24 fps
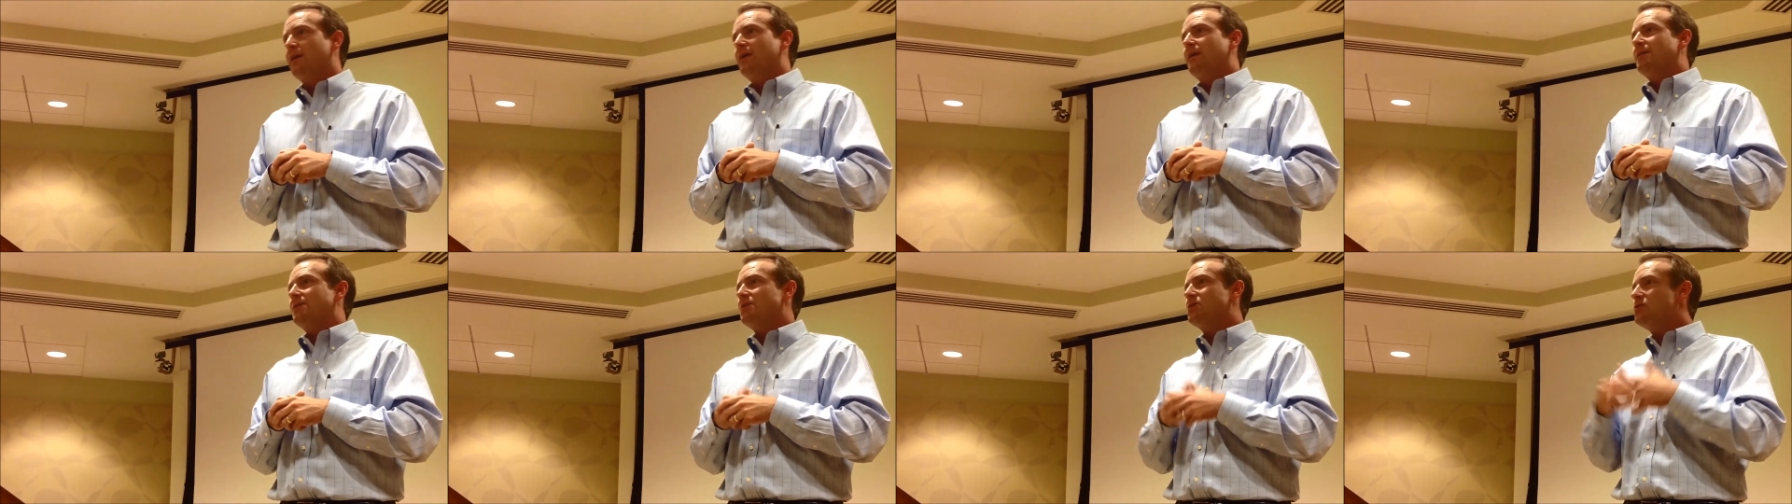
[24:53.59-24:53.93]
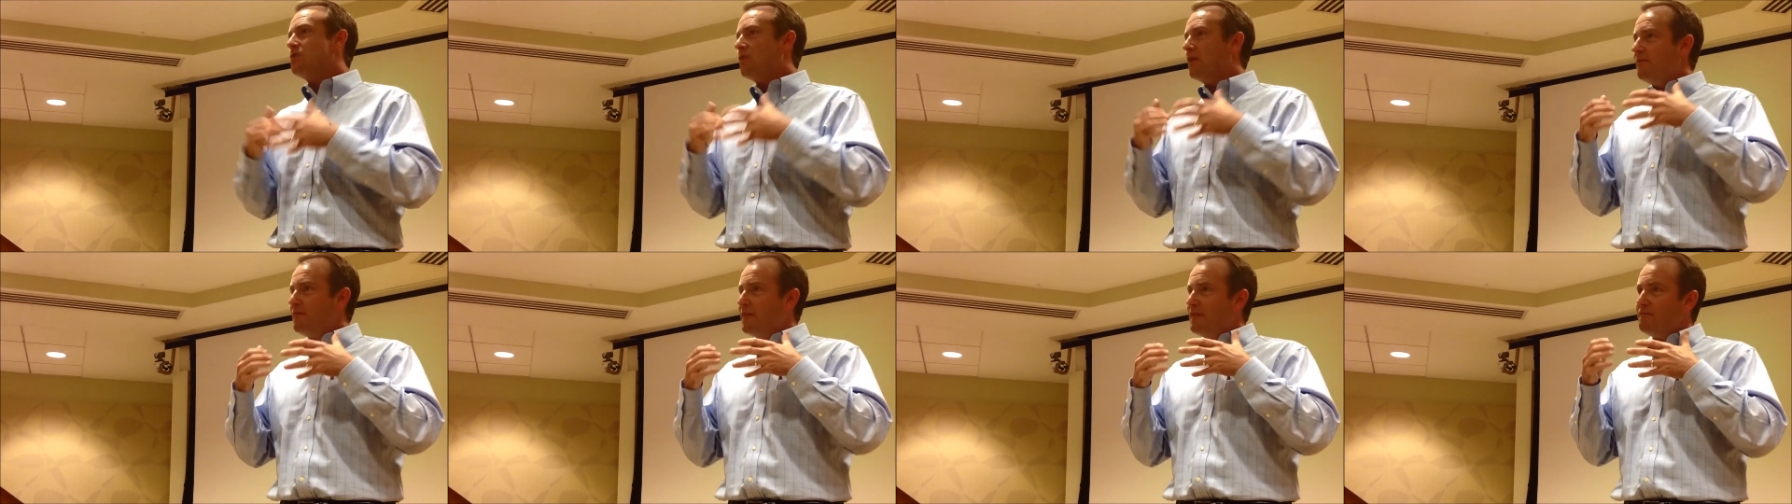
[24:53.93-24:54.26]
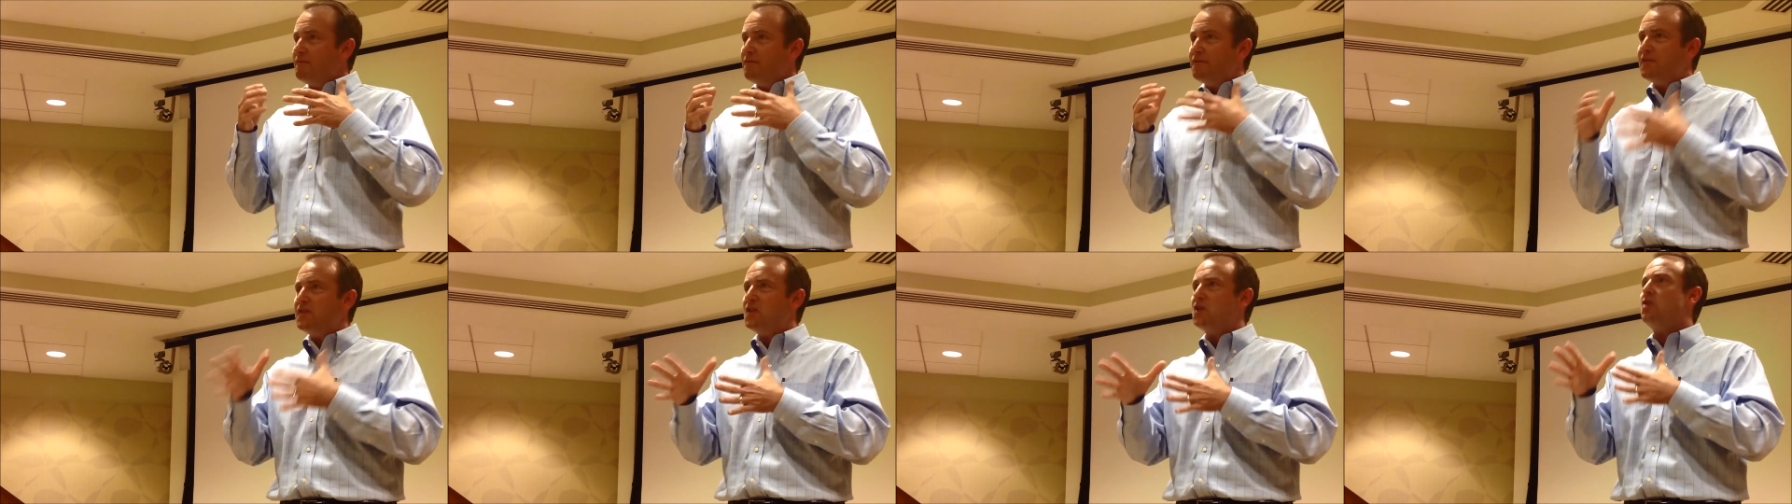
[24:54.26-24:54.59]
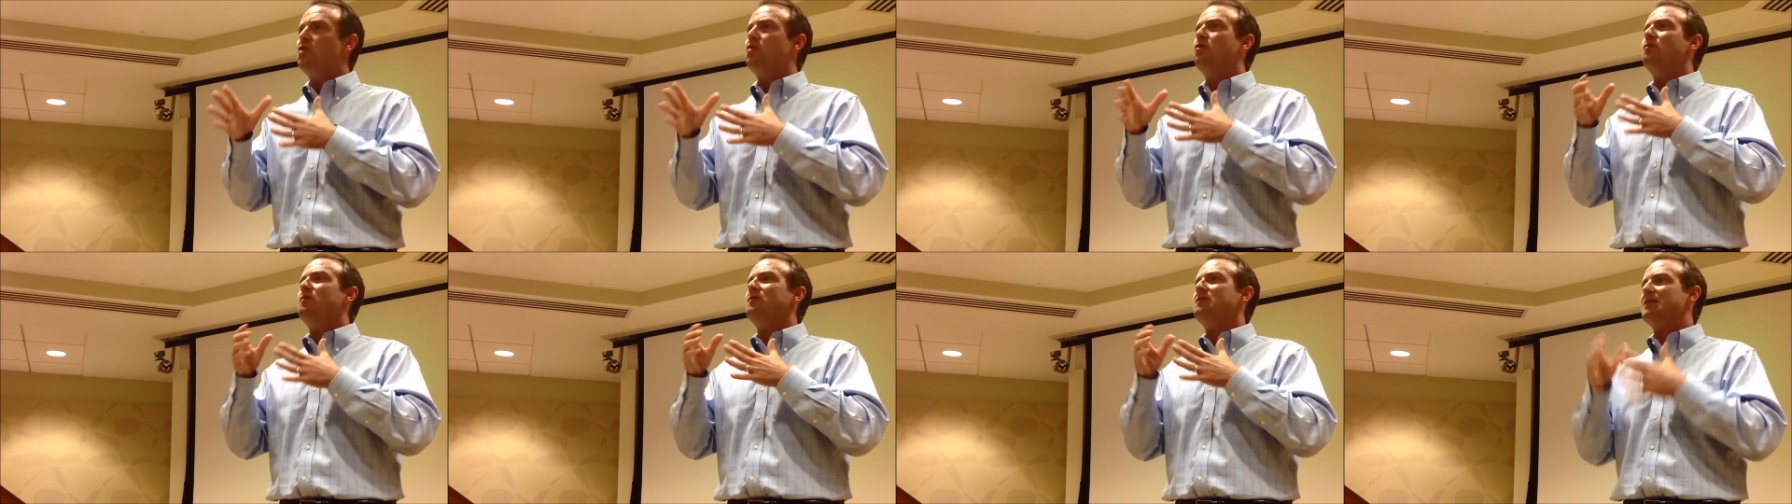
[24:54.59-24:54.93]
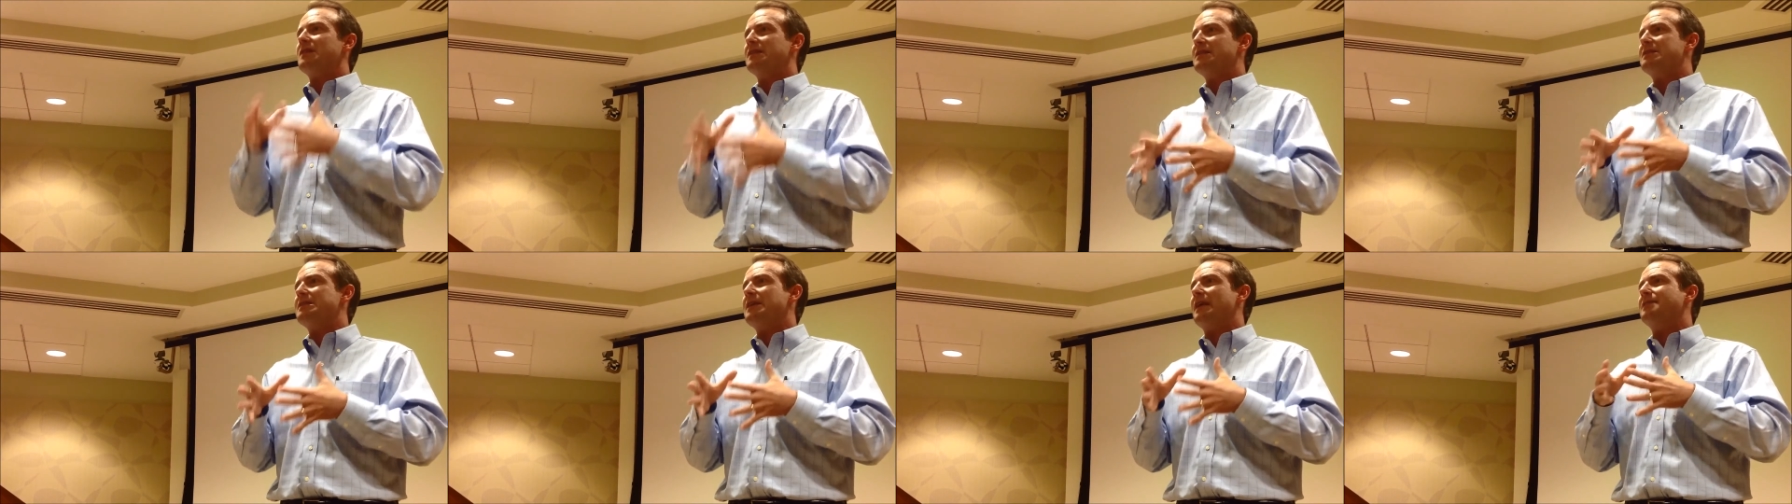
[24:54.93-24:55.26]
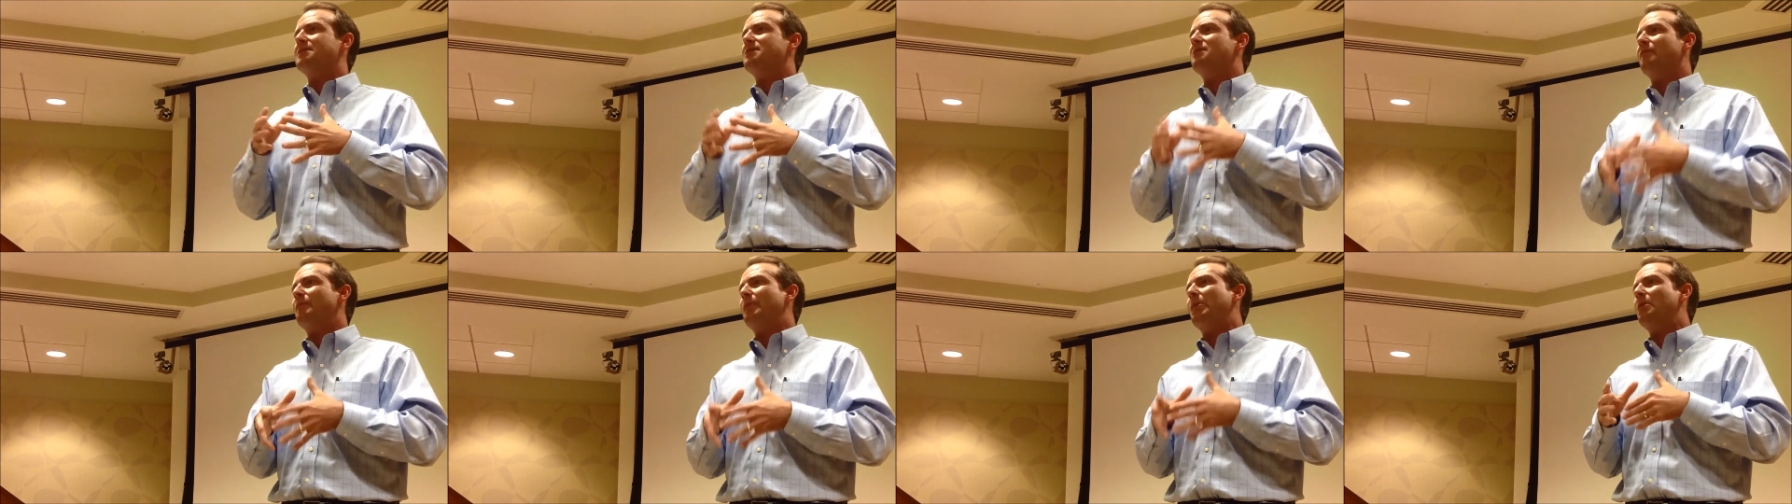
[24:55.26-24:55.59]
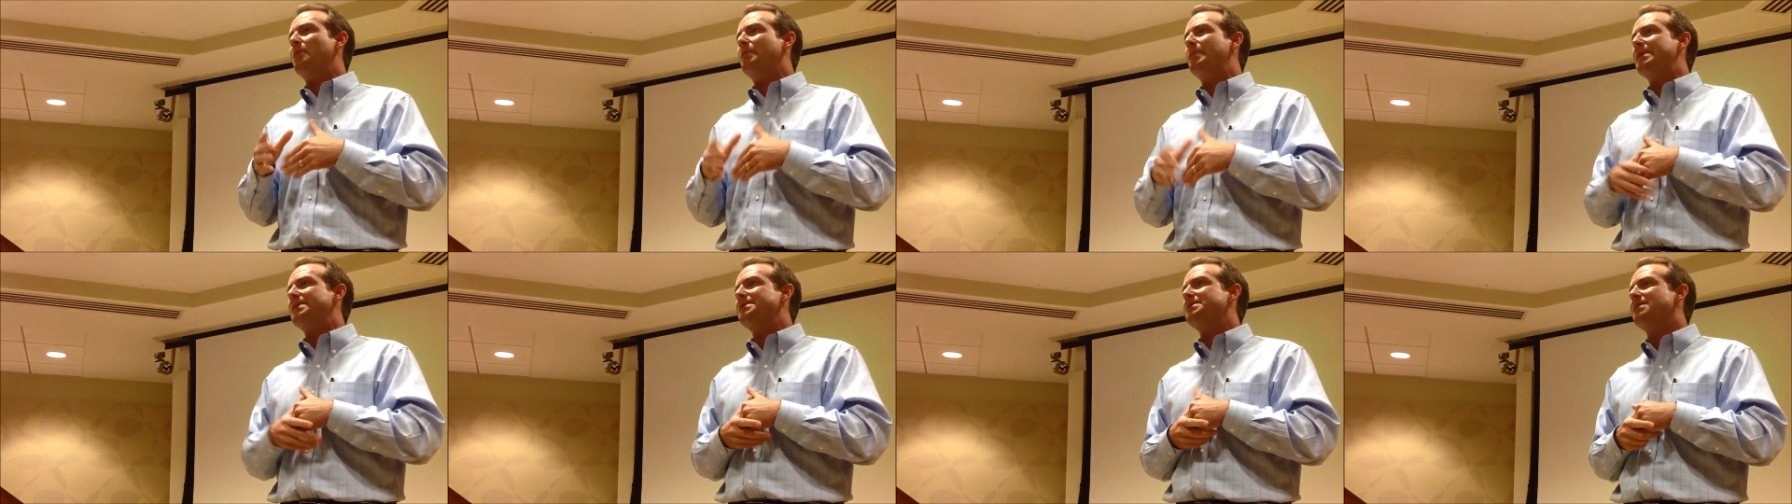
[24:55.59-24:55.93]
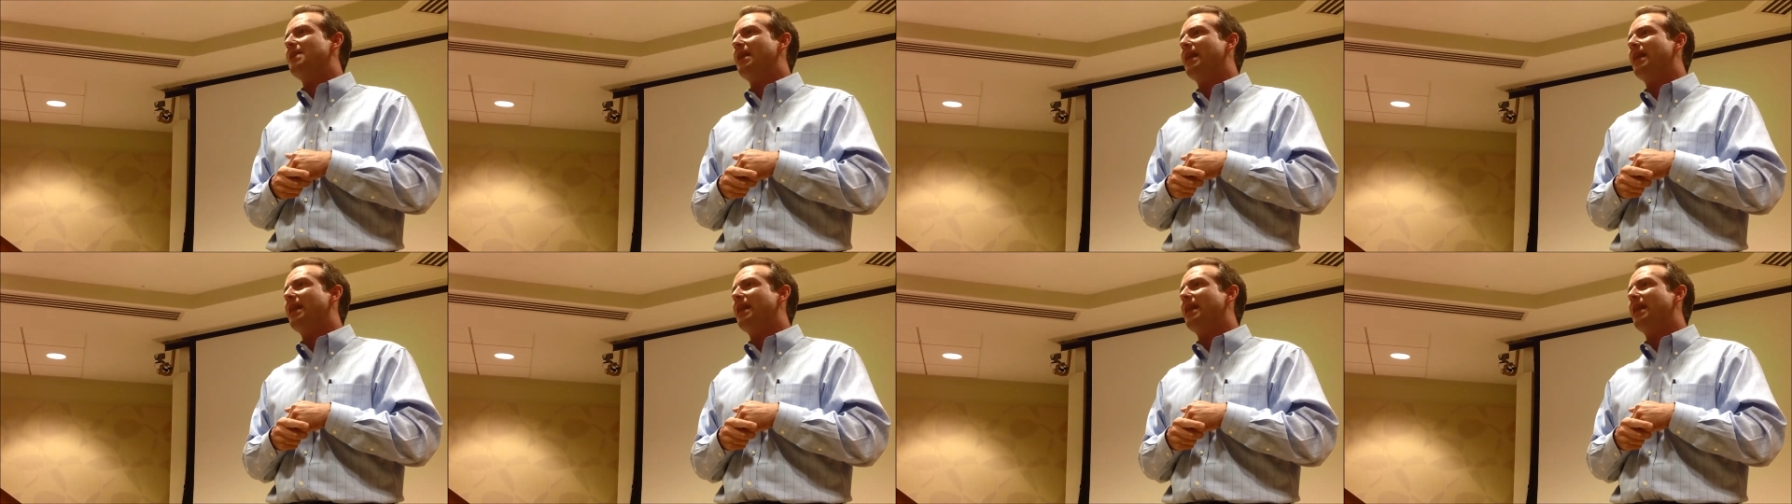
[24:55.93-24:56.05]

To sort of infuse a sense of purpose